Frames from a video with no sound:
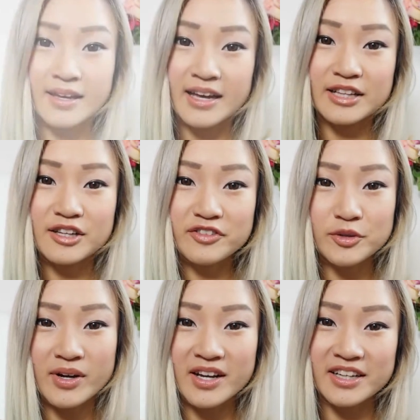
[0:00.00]
Hello
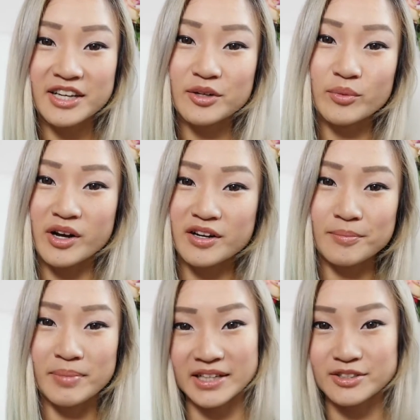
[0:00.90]
everyone and
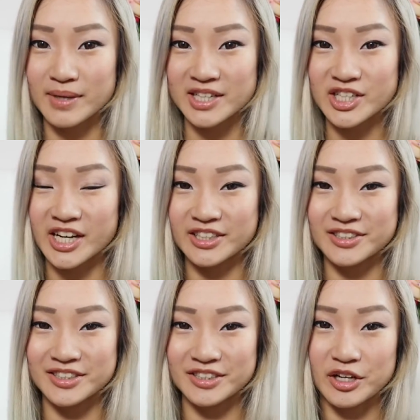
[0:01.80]
welcome back to my
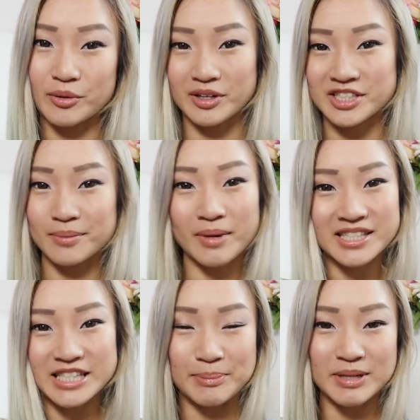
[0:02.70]
channel. You're watching my
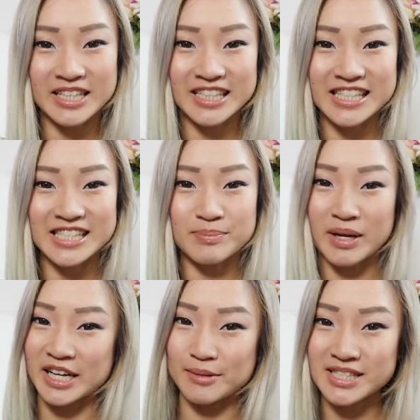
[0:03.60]
Steppiness. My
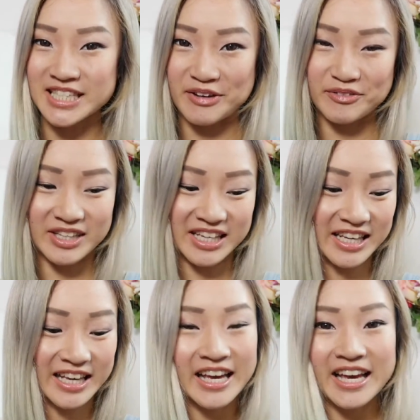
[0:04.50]
name is
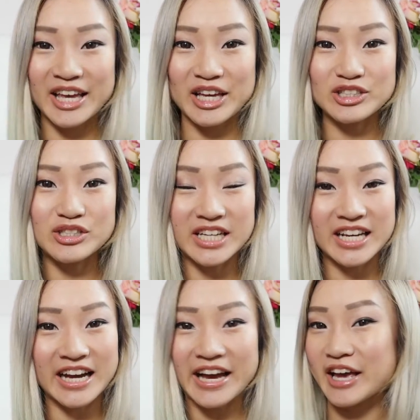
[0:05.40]
Stephanie and
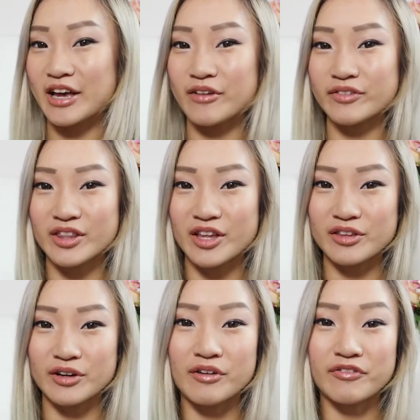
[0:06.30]
today I have
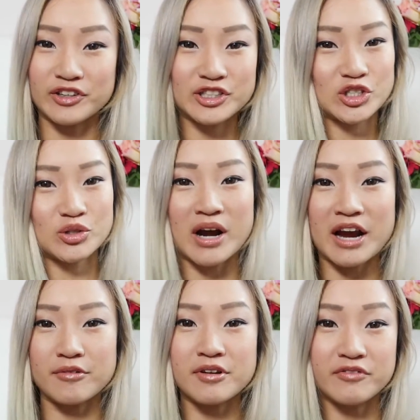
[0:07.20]
another first
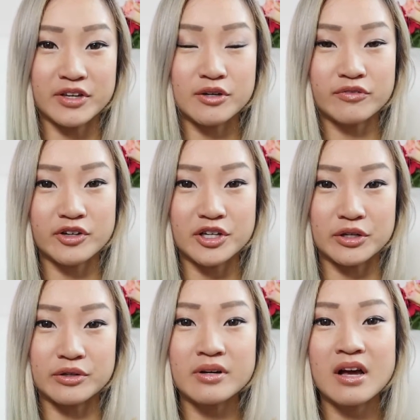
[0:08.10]
try review for
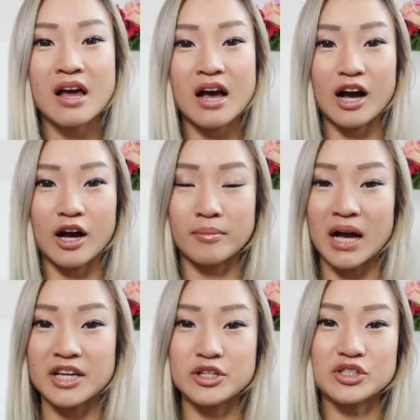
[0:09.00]
you.
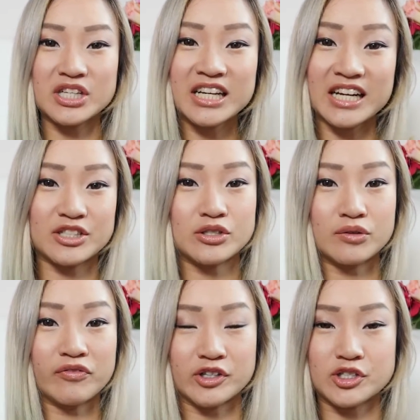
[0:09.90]
I usually like to do
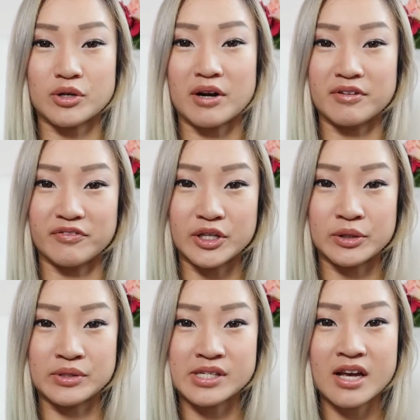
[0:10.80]
first try
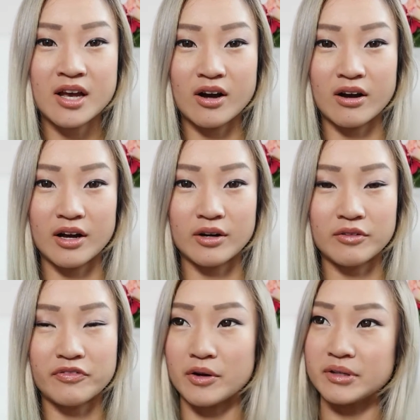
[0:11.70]
reviews on
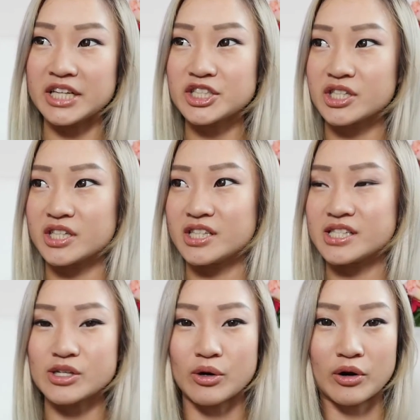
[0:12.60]

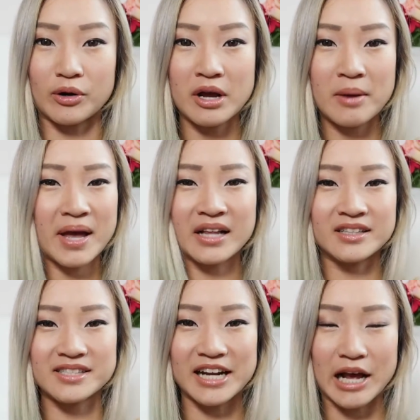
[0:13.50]
foundations or
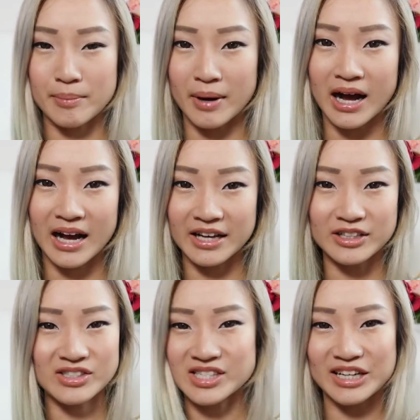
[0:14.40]
palettes that I buy,
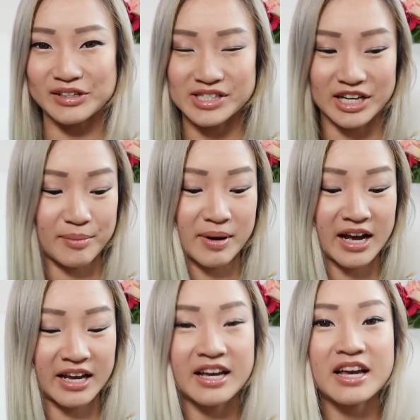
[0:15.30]
concealers that I
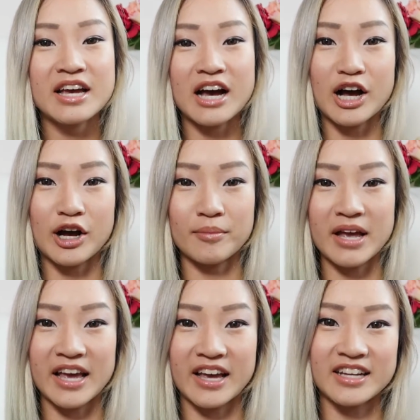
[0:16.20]
buy,
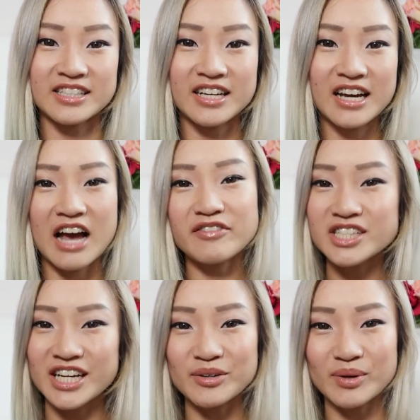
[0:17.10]
and I haven't
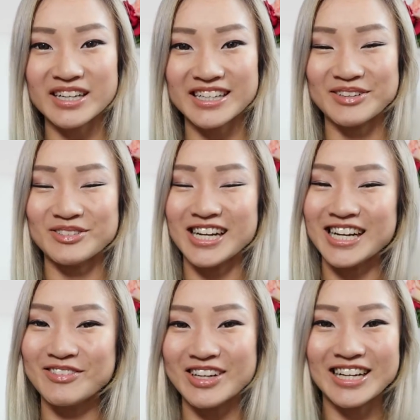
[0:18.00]
done one in a
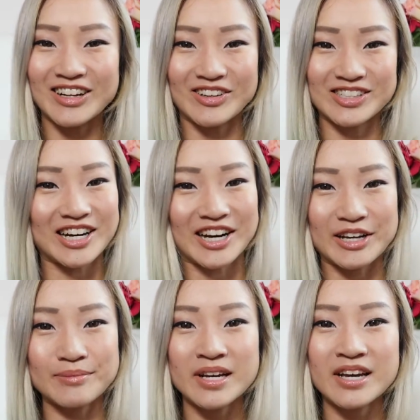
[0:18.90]
really long
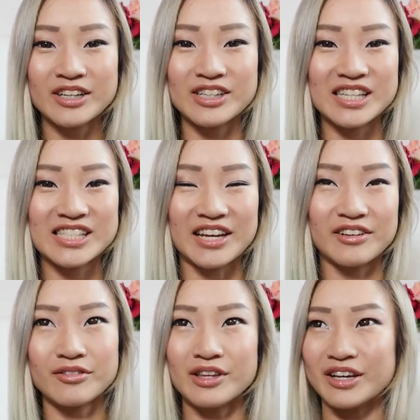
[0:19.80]
time because I
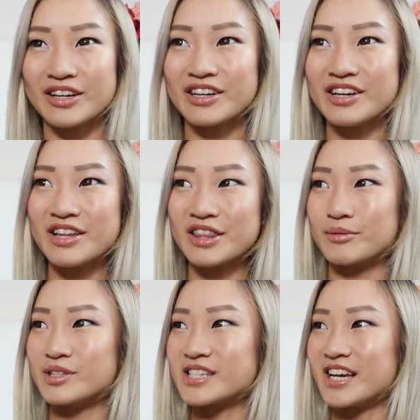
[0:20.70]
didn't think there
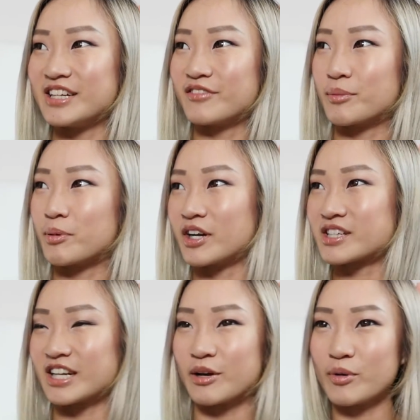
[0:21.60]
was any of the products
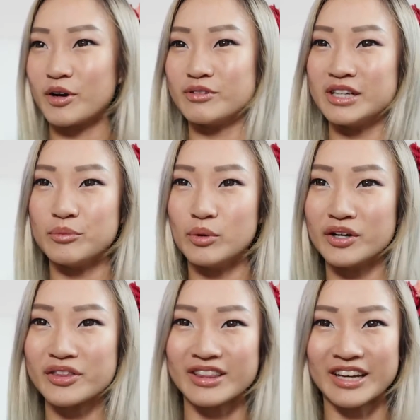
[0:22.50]
that I bought really
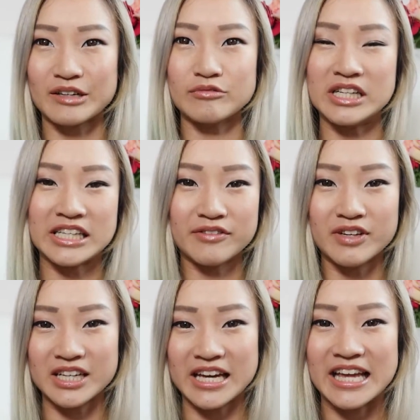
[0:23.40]
worth really
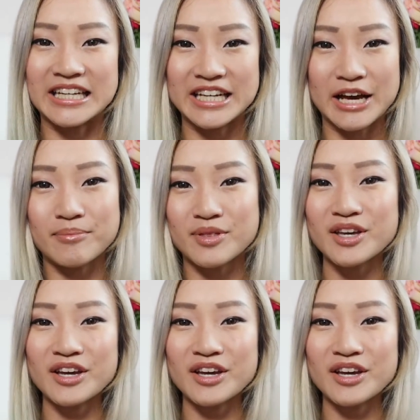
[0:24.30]
giving an in-depth